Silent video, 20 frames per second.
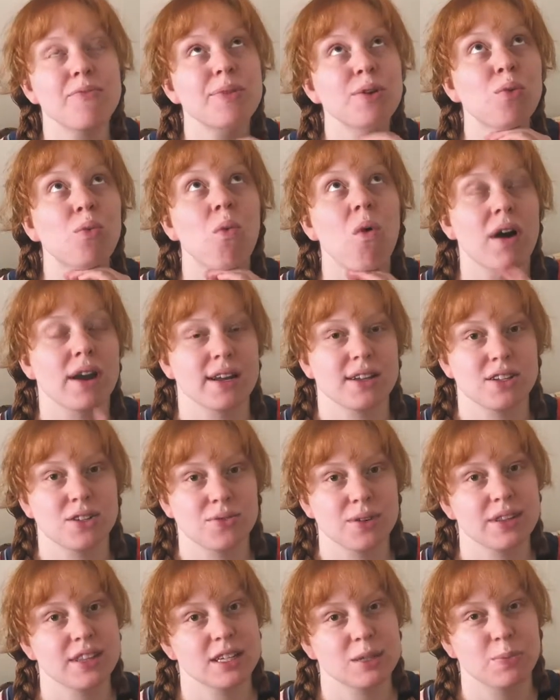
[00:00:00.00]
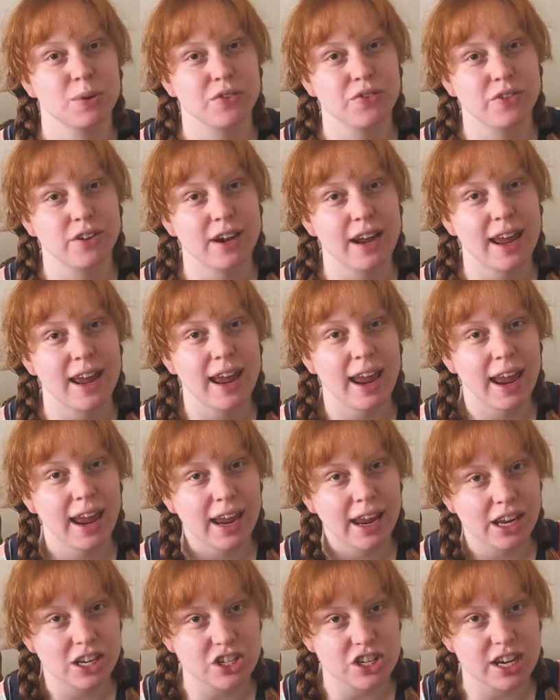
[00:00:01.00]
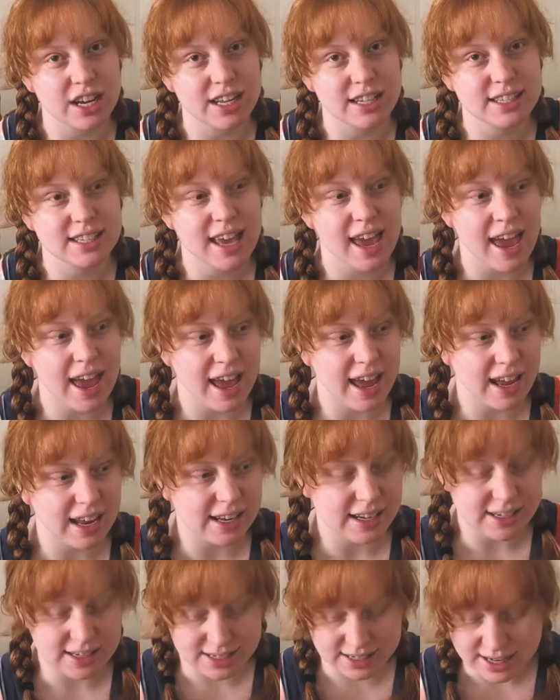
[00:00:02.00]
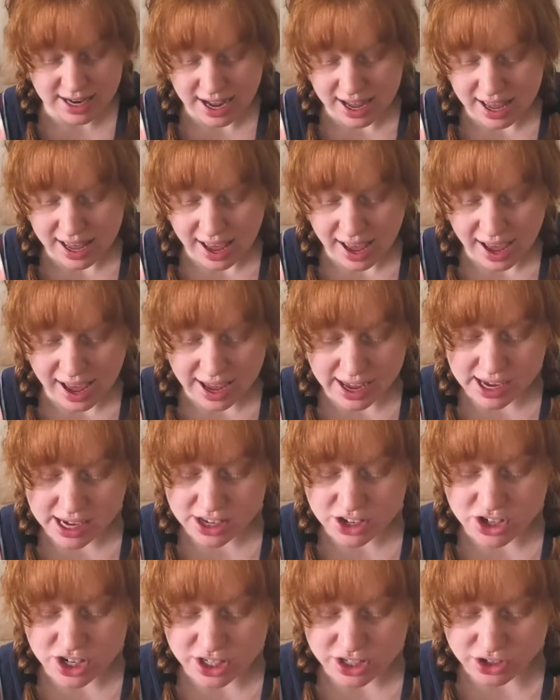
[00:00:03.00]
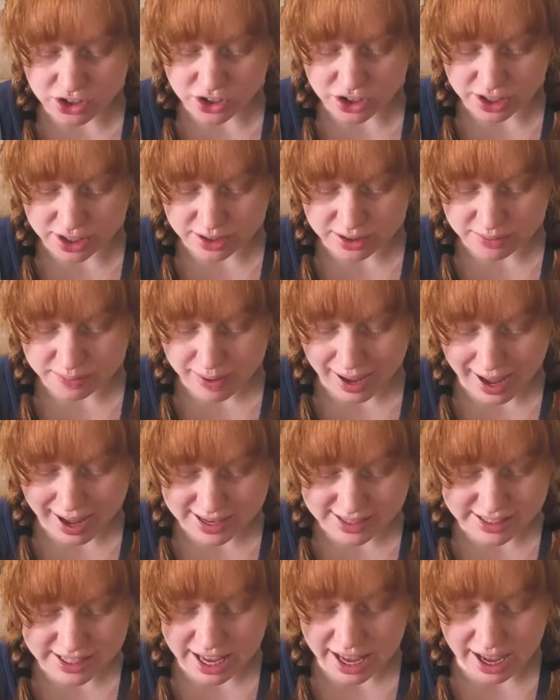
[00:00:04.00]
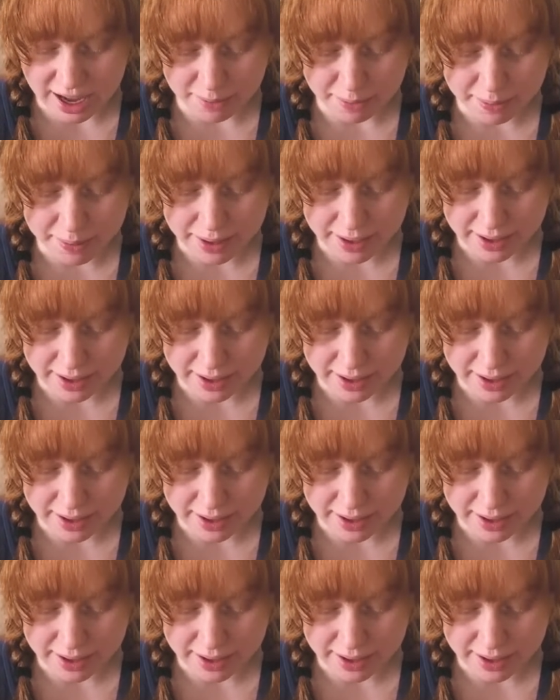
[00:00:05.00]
been wanting to read this book for ages, and I just couldn't pass up.